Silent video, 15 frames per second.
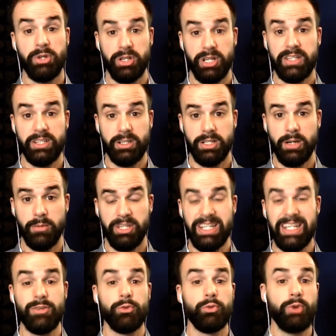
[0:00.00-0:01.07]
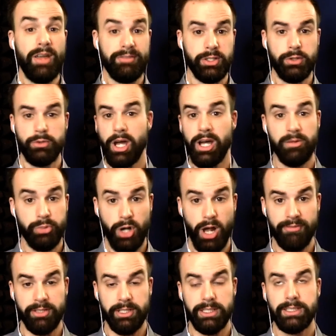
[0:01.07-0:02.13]
in their company in revenue, not in
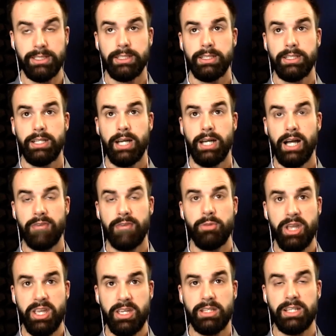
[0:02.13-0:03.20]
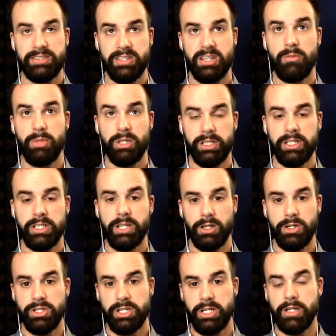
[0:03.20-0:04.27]
profit. Mm-hmm. If you're making less than $1 million
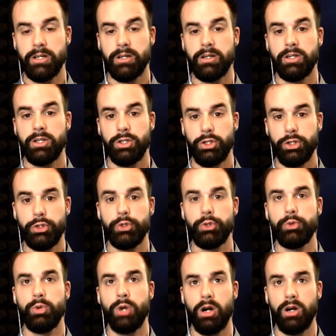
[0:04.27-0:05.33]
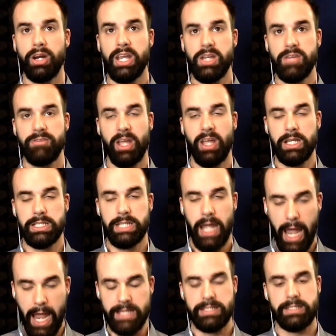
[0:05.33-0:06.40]
a year, you are a
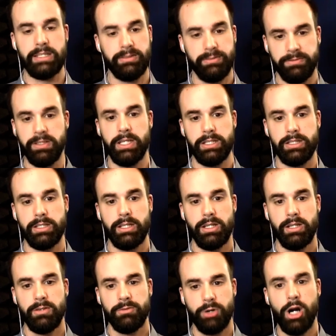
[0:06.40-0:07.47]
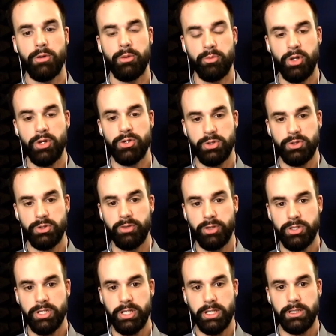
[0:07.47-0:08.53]
fantastic fit for Harmon Brothers
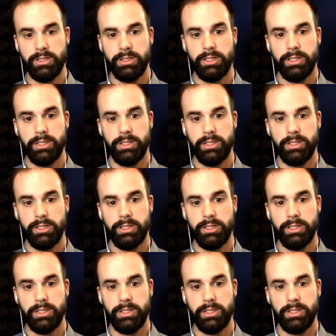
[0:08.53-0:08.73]
University,